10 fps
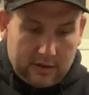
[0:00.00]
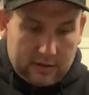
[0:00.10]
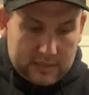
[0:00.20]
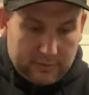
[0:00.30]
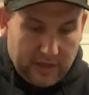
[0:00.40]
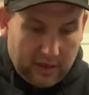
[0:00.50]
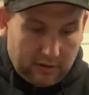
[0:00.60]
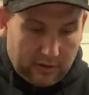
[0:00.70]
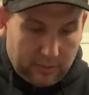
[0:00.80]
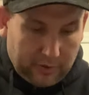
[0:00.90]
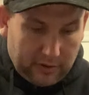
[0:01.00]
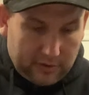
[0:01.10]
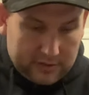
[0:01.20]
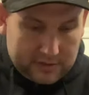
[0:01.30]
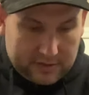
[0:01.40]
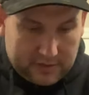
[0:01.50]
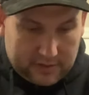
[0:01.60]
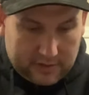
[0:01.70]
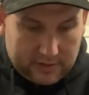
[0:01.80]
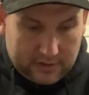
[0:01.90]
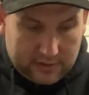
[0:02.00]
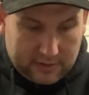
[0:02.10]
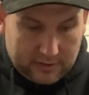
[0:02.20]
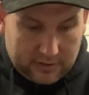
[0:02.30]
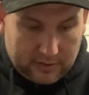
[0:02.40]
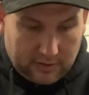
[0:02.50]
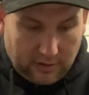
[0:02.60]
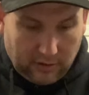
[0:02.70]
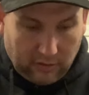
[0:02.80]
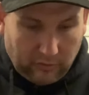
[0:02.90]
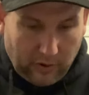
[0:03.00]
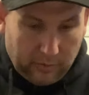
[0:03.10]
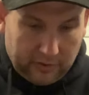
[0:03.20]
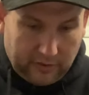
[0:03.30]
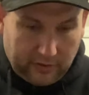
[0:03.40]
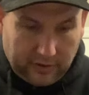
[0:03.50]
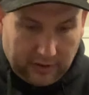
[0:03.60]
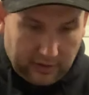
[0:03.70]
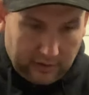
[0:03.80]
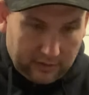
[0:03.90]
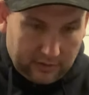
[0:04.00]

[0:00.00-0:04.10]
Some nail clippers. A little rubber tourniquet.